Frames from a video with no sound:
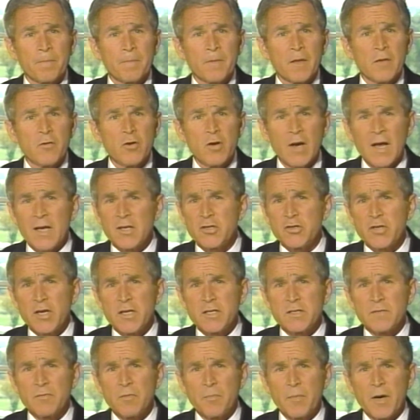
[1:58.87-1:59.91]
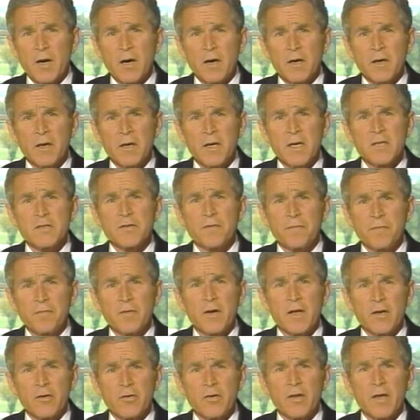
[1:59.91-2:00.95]
The United States of America is a
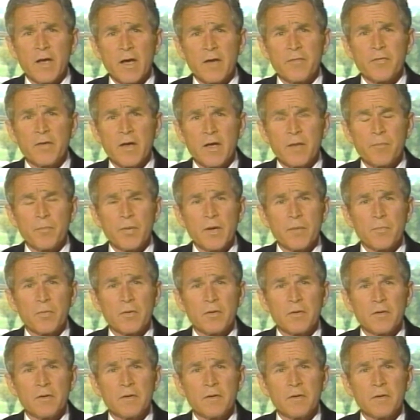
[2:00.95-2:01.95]
friend to the Afghan people,